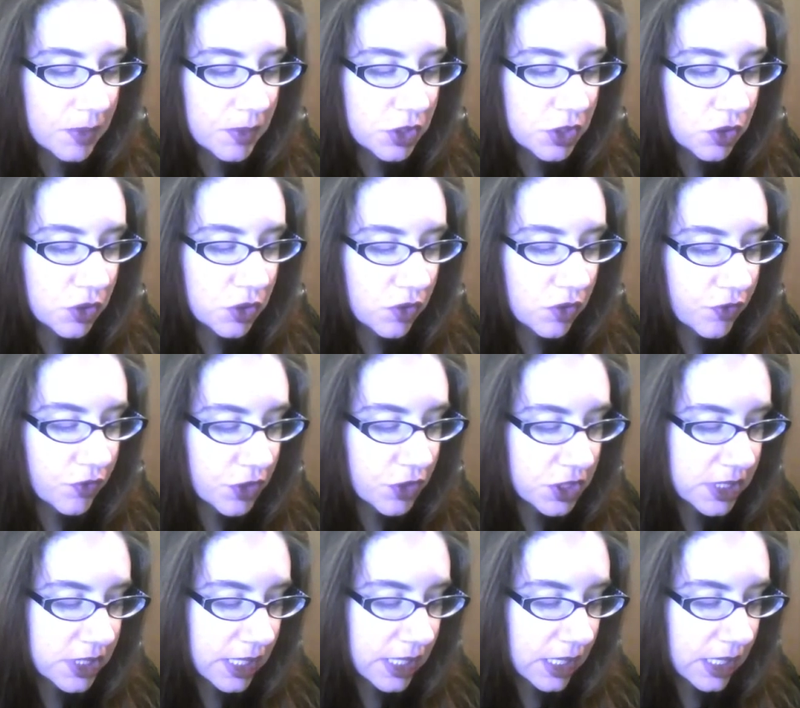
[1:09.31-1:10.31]
So the
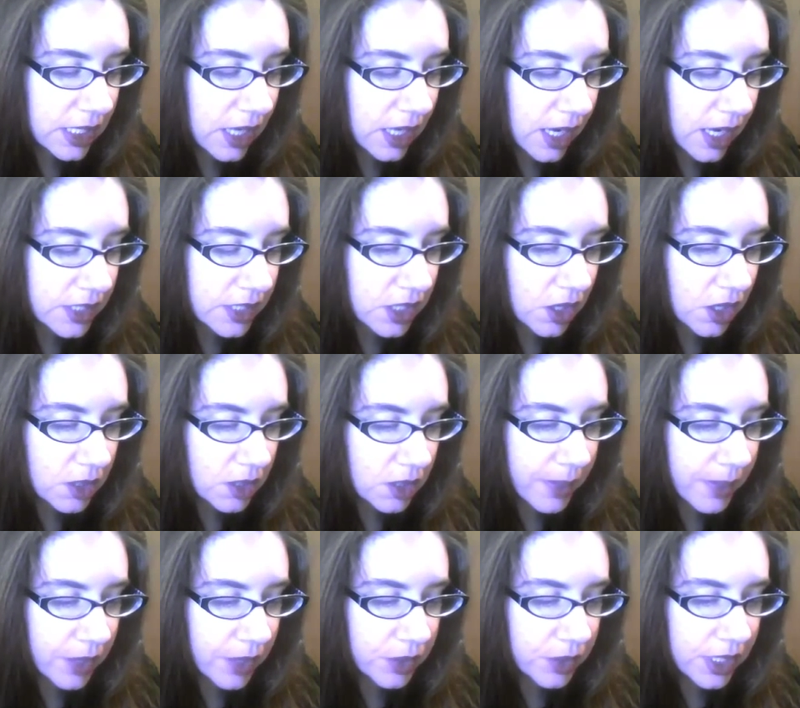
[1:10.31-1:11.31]
first thing I talk
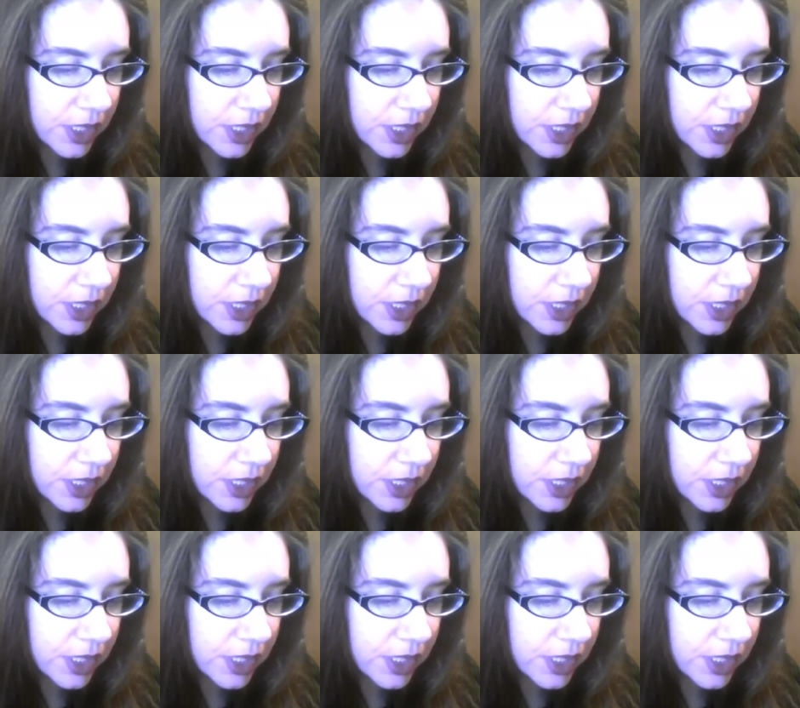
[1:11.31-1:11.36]
about